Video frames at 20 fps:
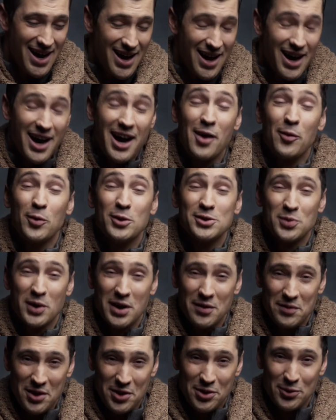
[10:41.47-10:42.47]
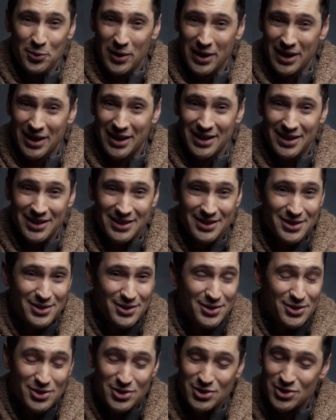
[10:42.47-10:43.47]
I was one of the three,
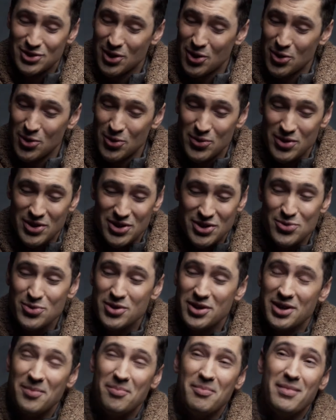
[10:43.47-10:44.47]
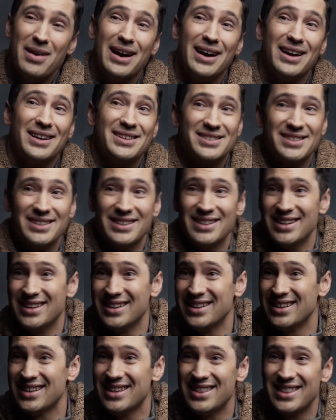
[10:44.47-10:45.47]
so you can imagine
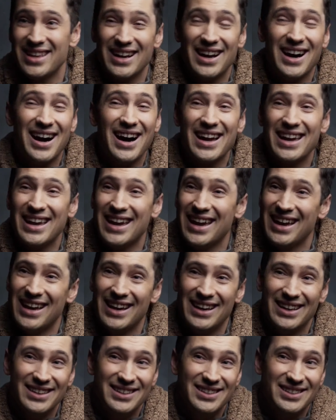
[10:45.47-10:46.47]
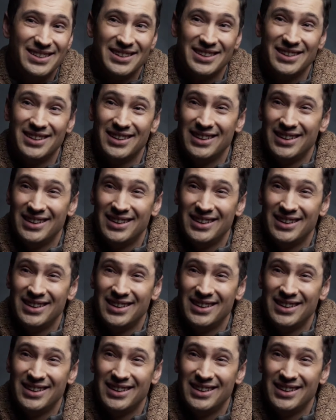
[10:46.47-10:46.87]
that I had